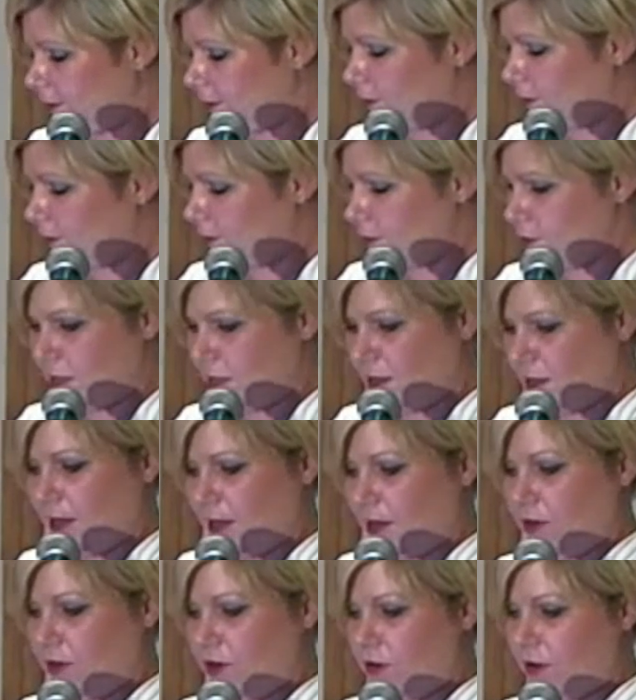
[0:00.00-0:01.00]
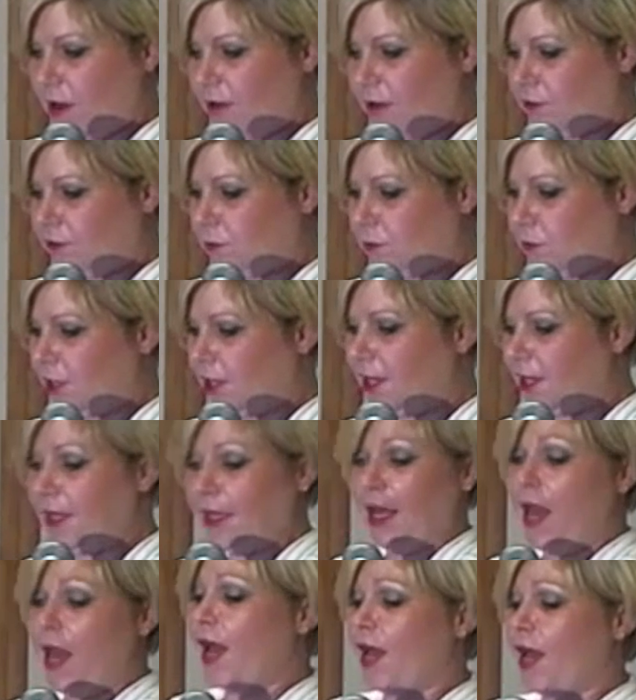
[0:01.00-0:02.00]
So then you don't have to worry.
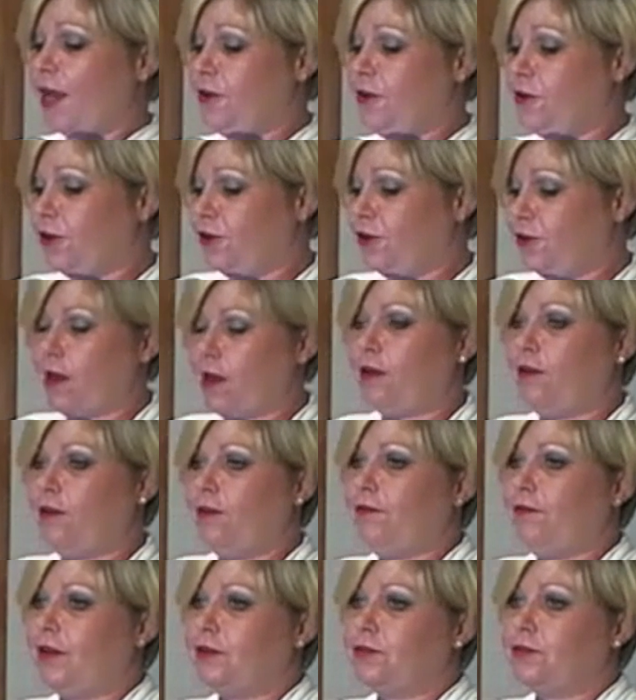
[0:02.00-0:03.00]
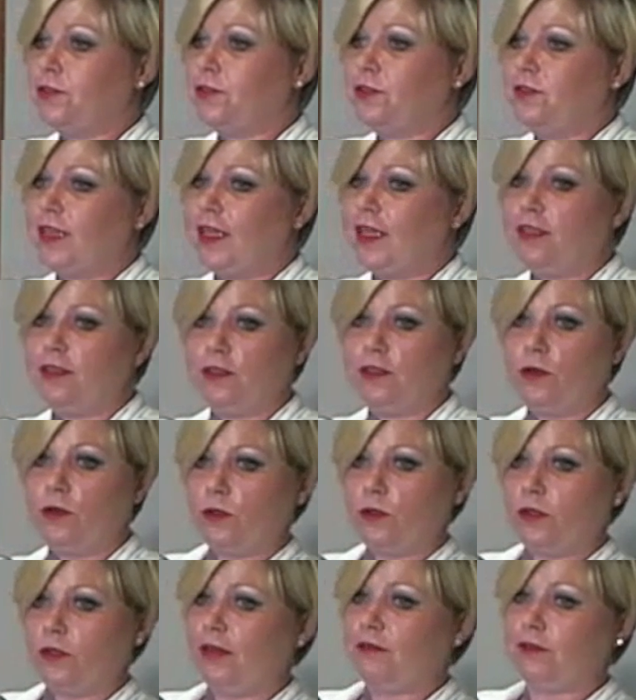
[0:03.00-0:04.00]
And you can do that on a federal, state, and
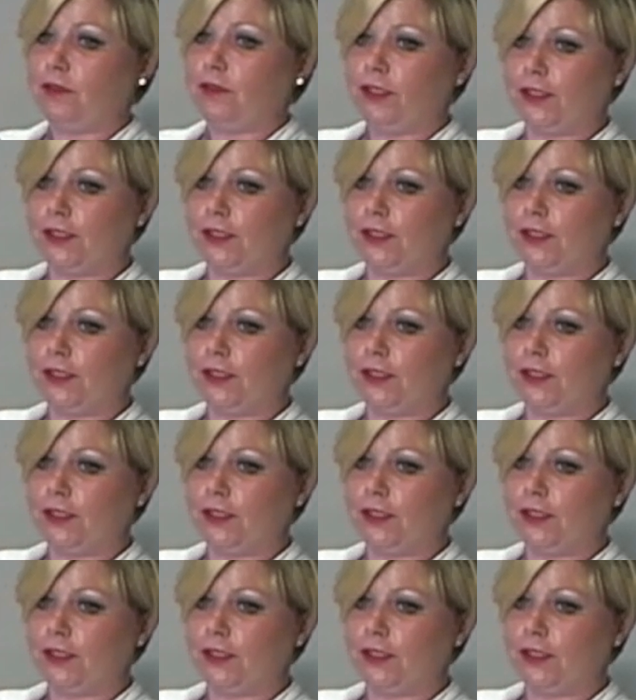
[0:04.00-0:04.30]
local level. You can